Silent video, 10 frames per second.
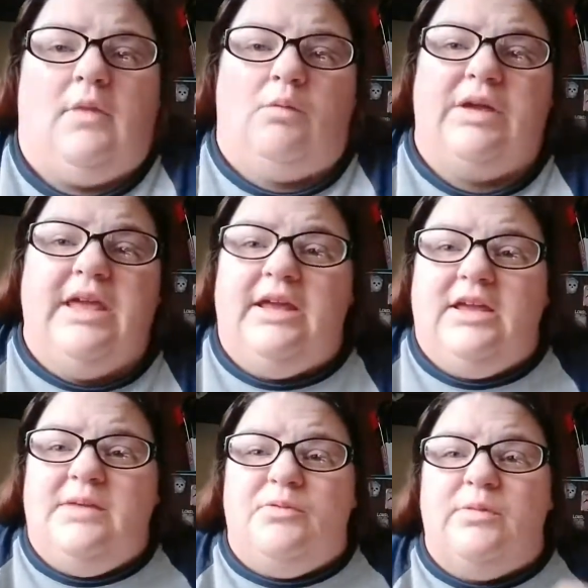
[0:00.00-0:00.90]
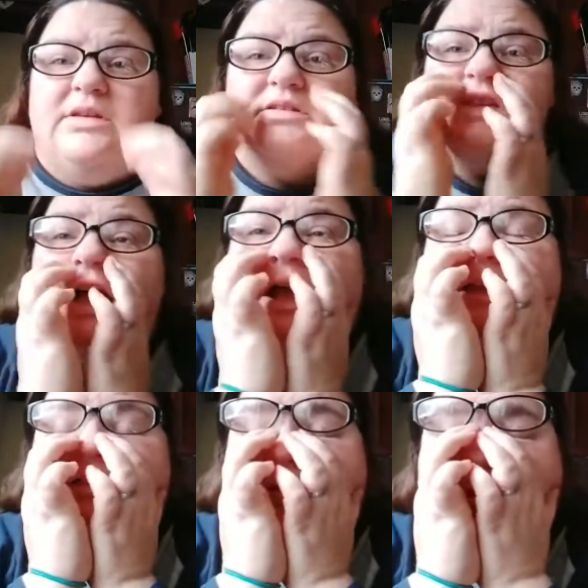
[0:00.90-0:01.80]
We can't keep them
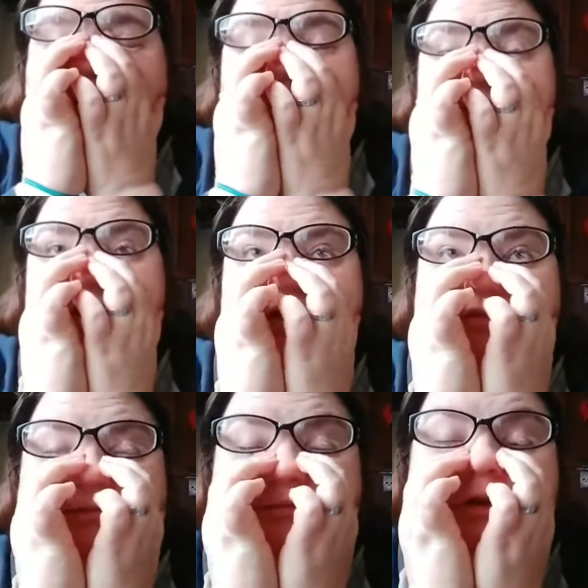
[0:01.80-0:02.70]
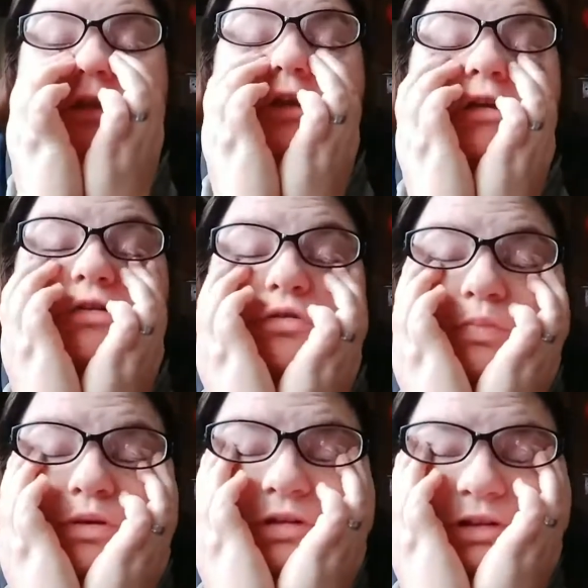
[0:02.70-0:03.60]
inside. They won't stay in the freaking coop.